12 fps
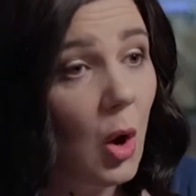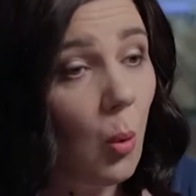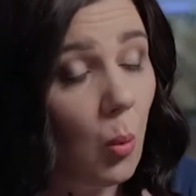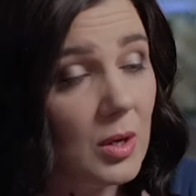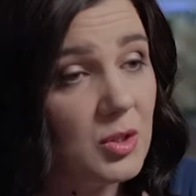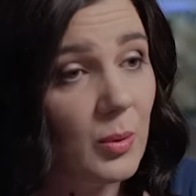
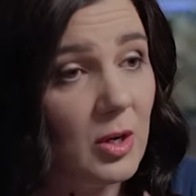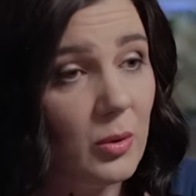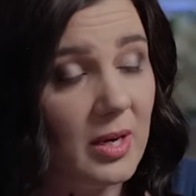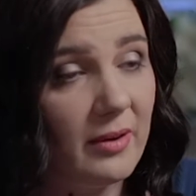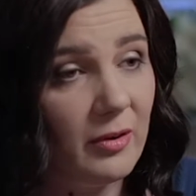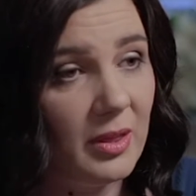Once we know
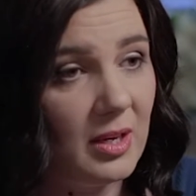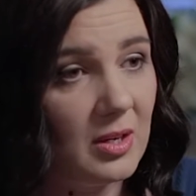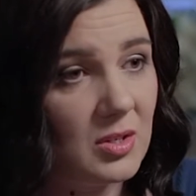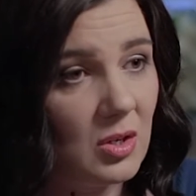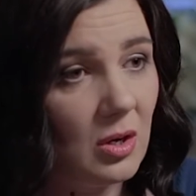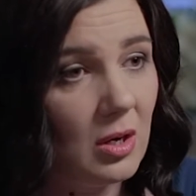that everything
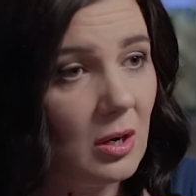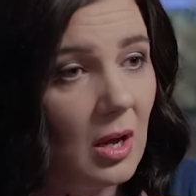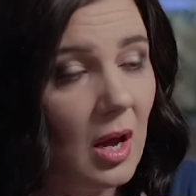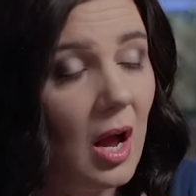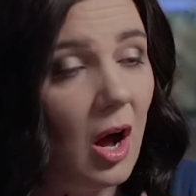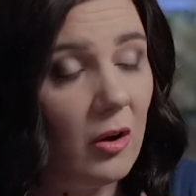is good,
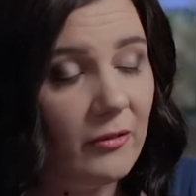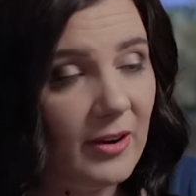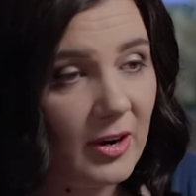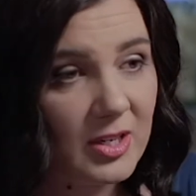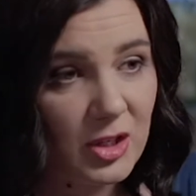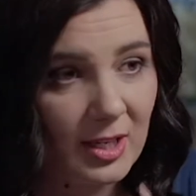I'll
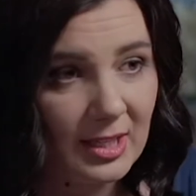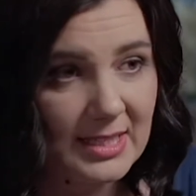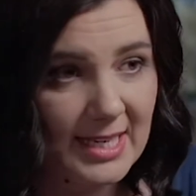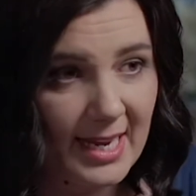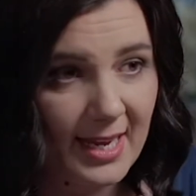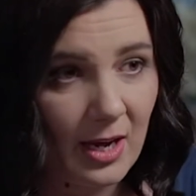very gently
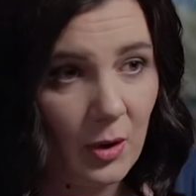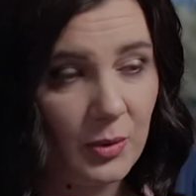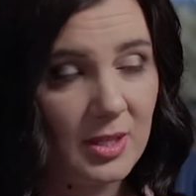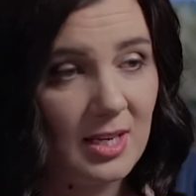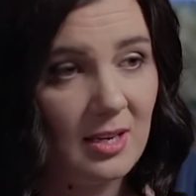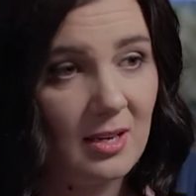take out
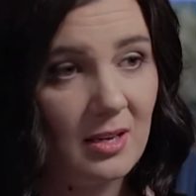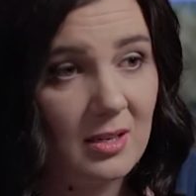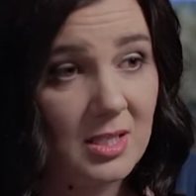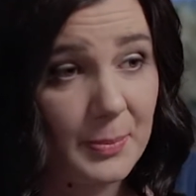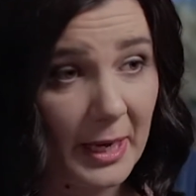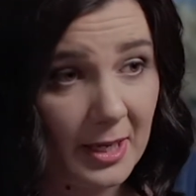the
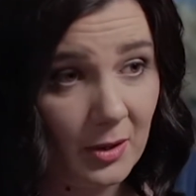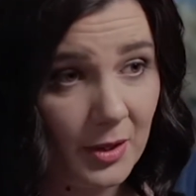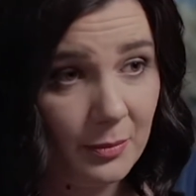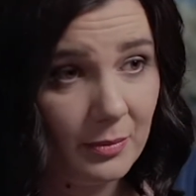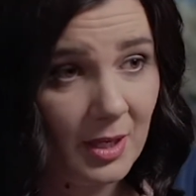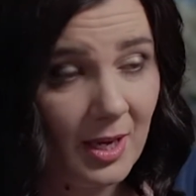
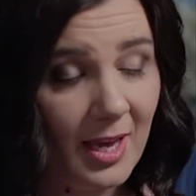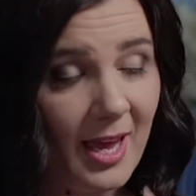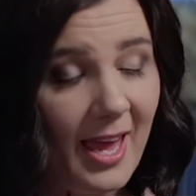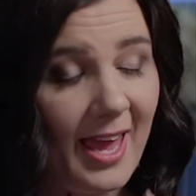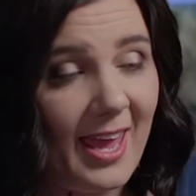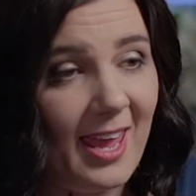speculum
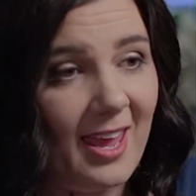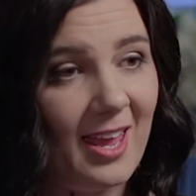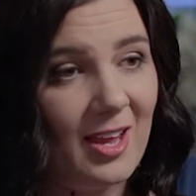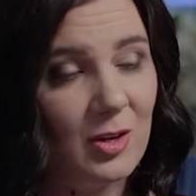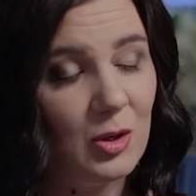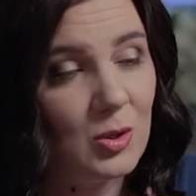
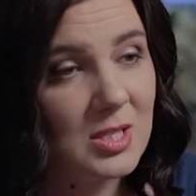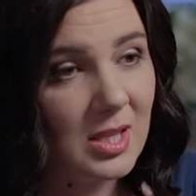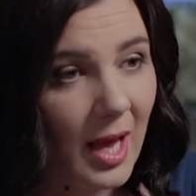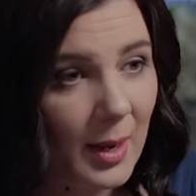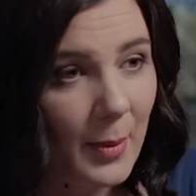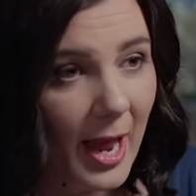and you'll
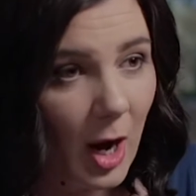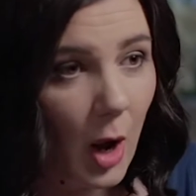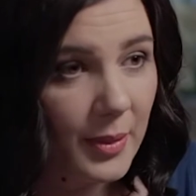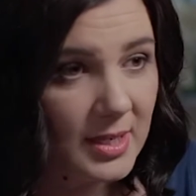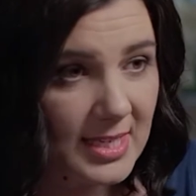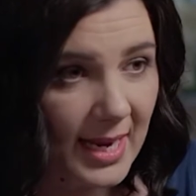slide back
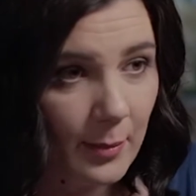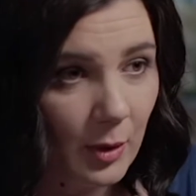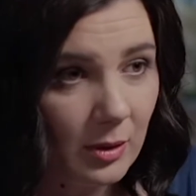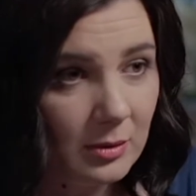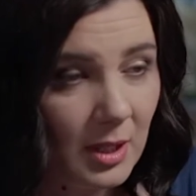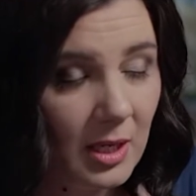on the
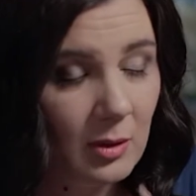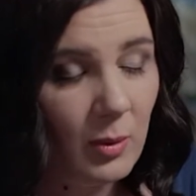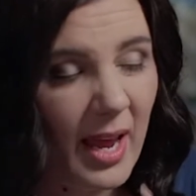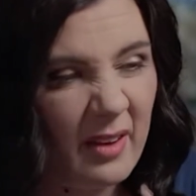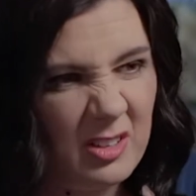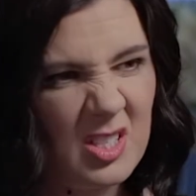table. We
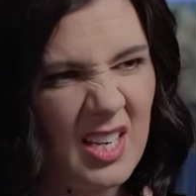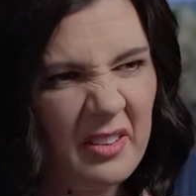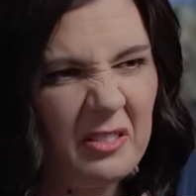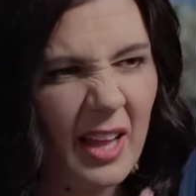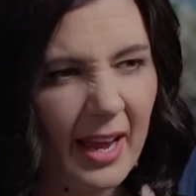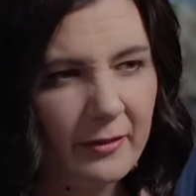have you stay
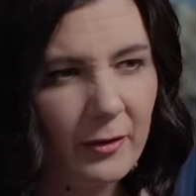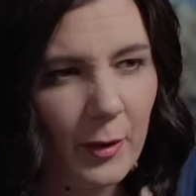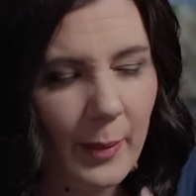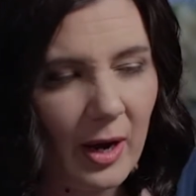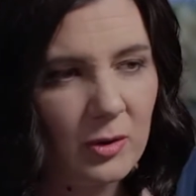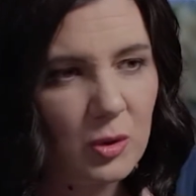flat for
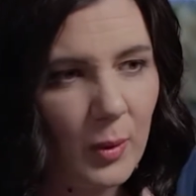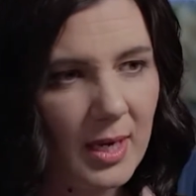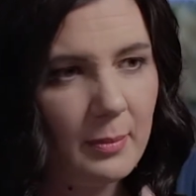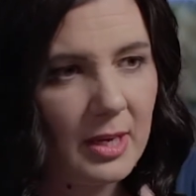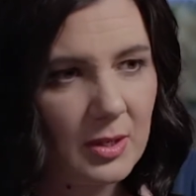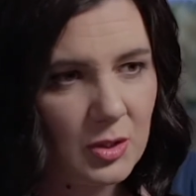about
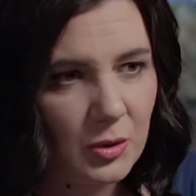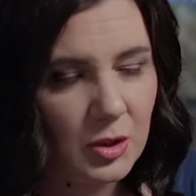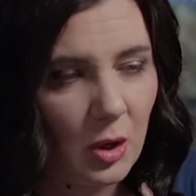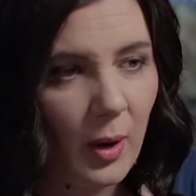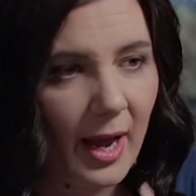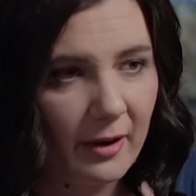20 minutes or
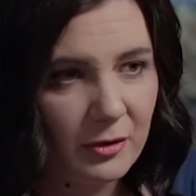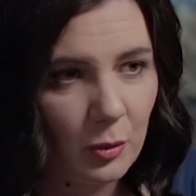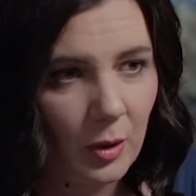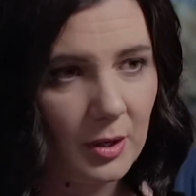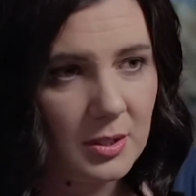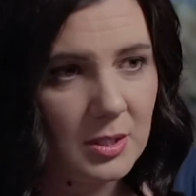so
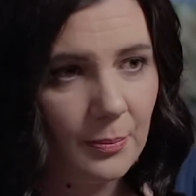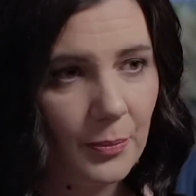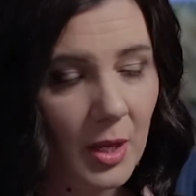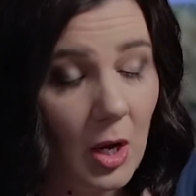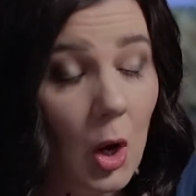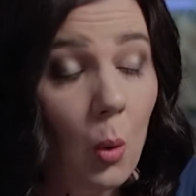afterwards.
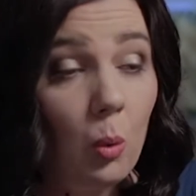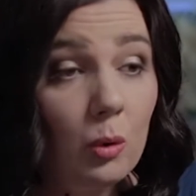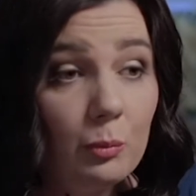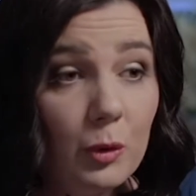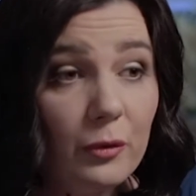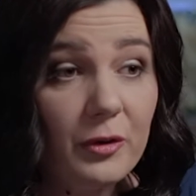We'll
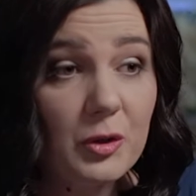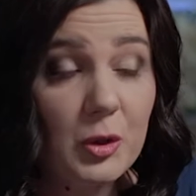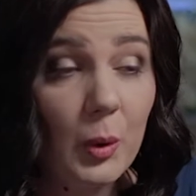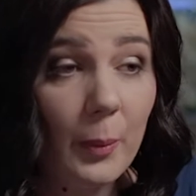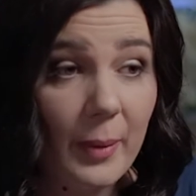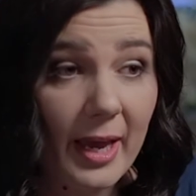move you
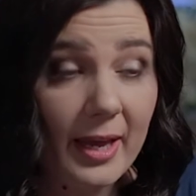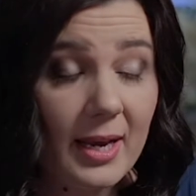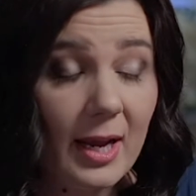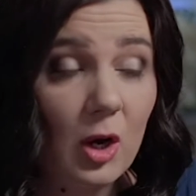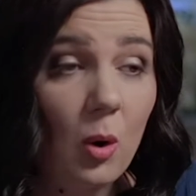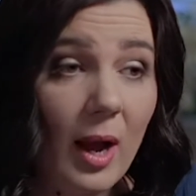to a bed
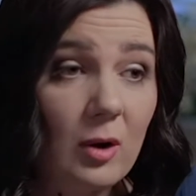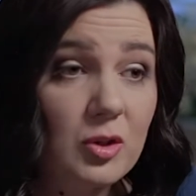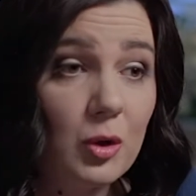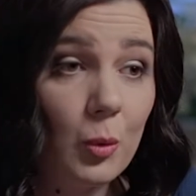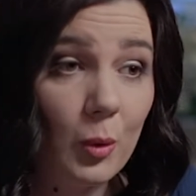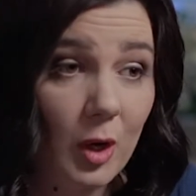and go out
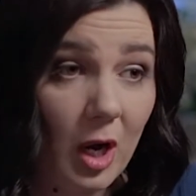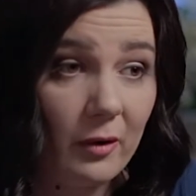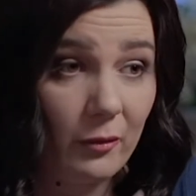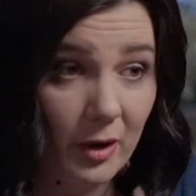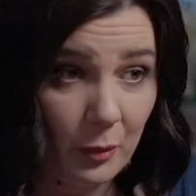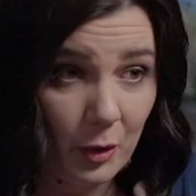to the
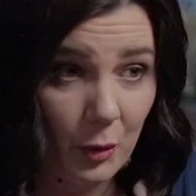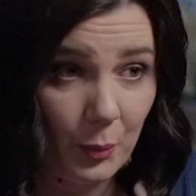recovery room.